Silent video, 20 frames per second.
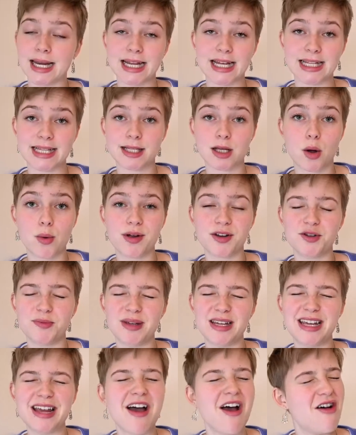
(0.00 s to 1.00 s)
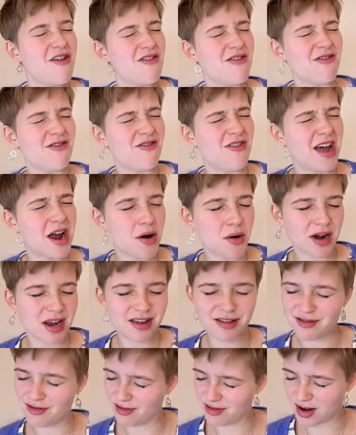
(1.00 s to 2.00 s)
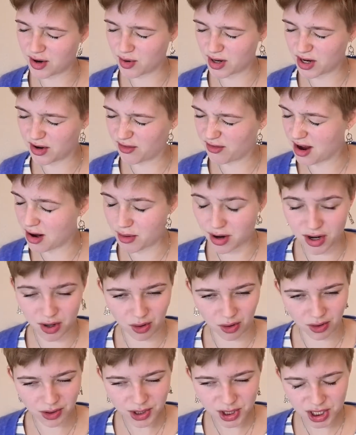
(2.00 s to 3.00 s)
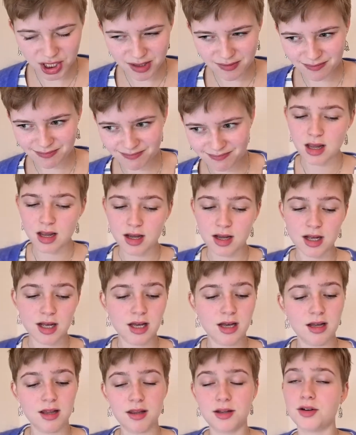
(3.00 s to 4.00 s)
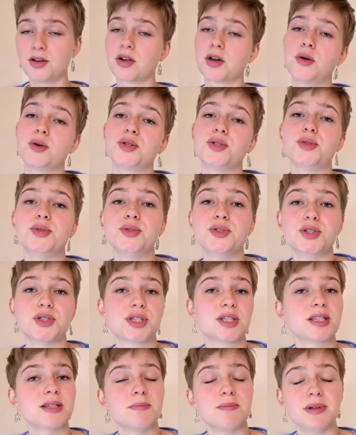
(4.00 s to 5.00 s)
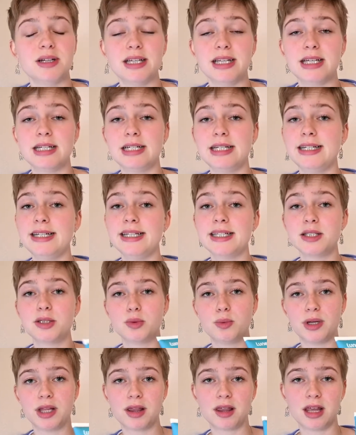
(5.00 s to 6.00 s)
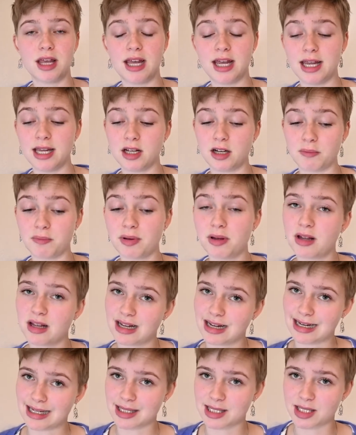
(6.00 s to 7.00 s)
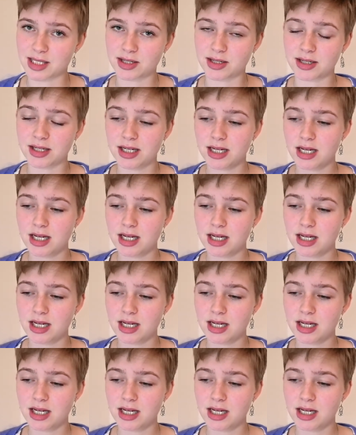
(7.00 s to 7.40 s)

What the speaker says: it's going to be very, very, very hot. And you're going to just simply clean it with a cup cleanser.